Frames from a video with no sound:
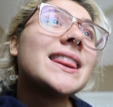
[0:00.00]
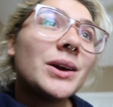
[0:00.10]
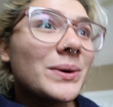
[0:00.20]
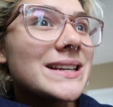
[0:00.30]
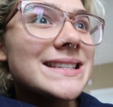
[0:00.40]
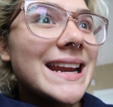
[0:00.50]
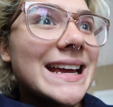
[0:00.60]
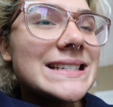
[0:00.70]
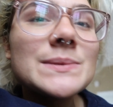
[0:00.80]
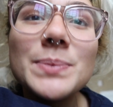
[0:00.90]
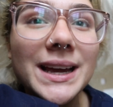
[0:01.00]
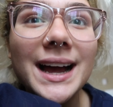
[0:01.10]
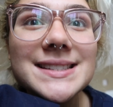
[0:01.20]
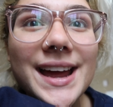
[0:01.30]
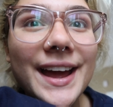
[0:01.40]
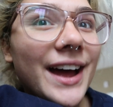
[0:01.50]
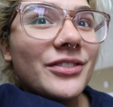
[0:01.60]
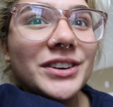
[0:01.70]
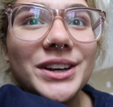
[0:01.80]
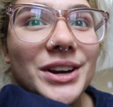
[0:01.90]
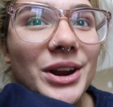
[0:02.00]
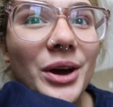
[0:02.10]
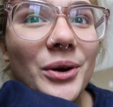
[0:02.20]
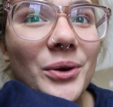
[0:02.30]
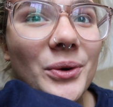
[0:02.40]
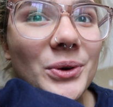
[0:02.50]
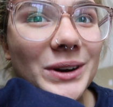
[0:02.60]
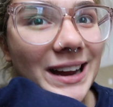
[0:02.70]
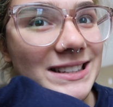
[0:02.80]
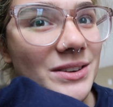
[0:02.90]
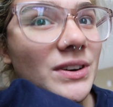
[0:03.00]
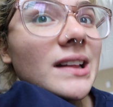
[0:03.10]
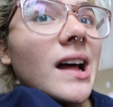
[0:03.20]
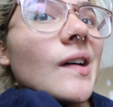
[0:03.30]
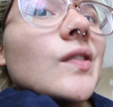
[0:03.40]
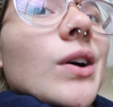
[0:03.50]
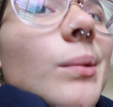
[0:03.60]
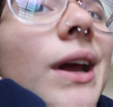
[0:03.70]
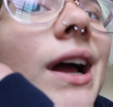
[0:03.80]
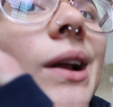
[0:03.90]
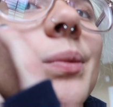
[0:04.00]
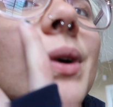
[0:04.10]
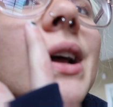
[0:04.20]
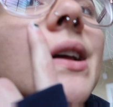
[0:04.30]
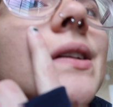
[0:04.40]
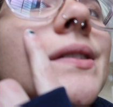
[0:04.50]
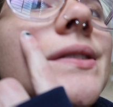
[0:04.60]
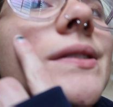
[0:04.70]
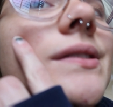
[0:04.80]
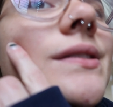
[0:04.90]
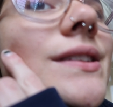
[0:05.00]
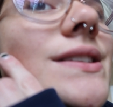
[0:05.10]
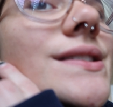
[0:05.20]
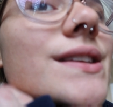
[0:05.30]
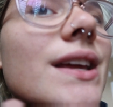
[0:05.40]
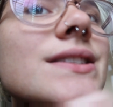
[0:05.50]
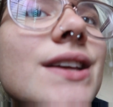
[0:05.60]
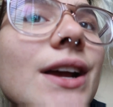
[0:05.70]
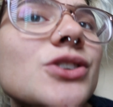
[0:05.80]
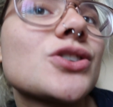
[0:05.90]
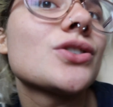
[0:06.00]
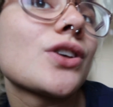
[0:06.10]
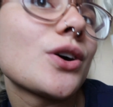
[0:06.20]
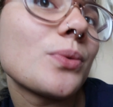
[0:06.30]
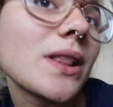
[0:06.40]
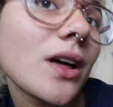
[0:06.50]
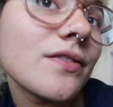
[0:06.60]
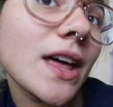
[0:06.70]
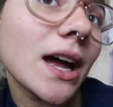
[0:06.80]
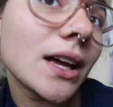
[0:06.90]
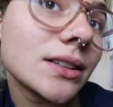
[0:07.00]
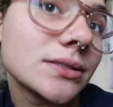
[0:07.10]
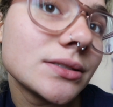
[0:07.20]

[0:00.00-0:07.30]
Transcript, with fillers: The reason is because I have no creativity left. Oh my god, what? The skin texture though, we love that.